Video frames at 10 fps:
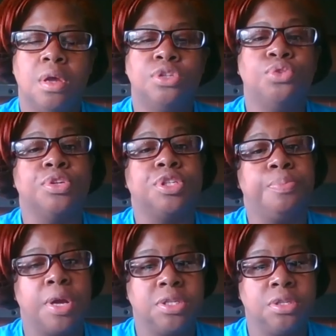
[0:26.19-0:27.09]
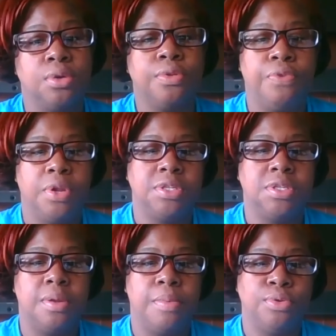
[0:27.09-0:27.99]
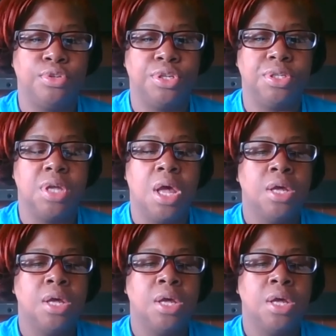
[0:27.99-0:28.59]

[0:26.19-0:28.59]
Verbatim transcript: to express those feelings and emotions.